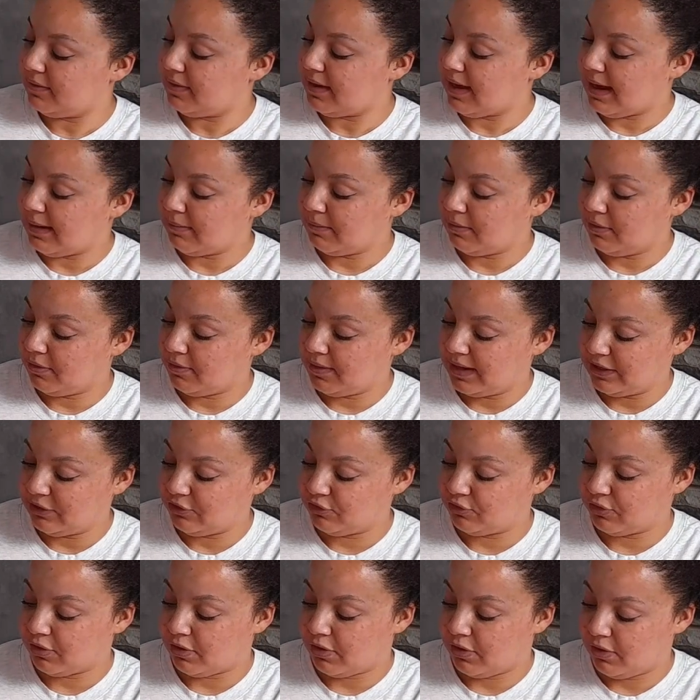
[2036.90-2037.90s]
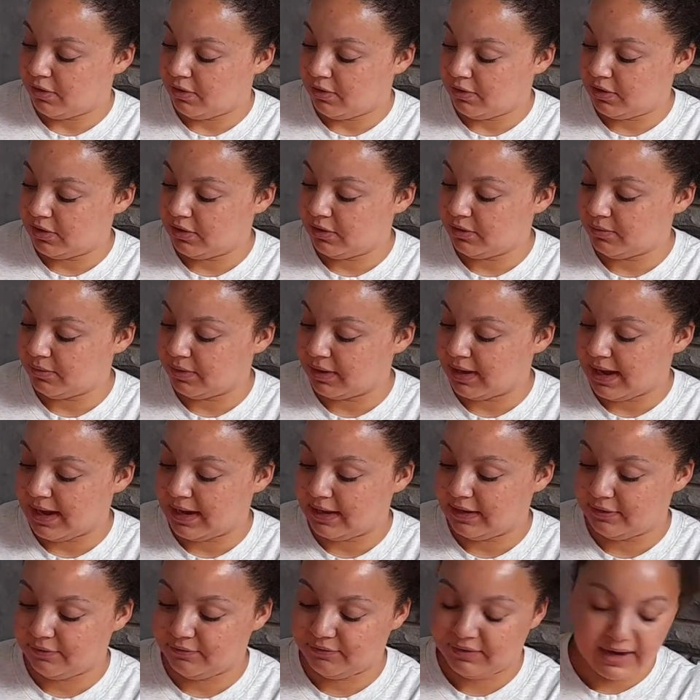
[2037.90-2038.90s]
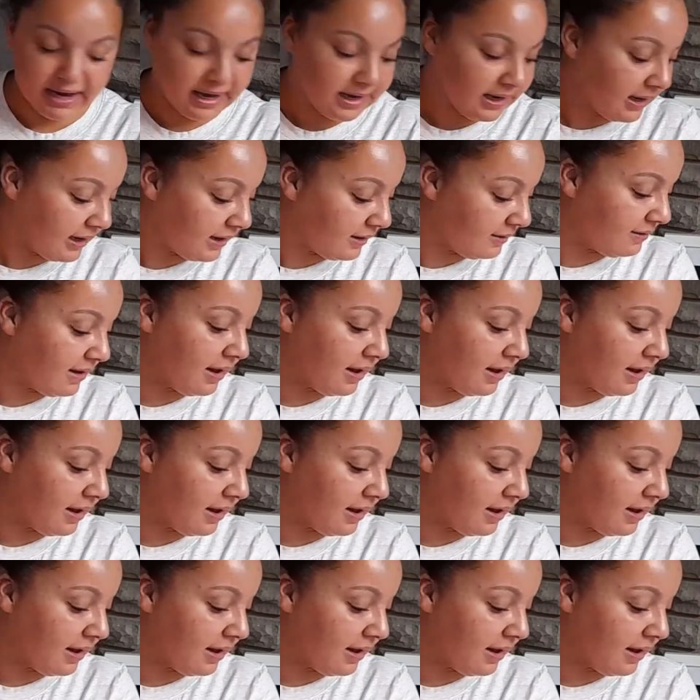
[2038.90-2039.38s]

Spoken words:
not quite sure what kind of yarn it is.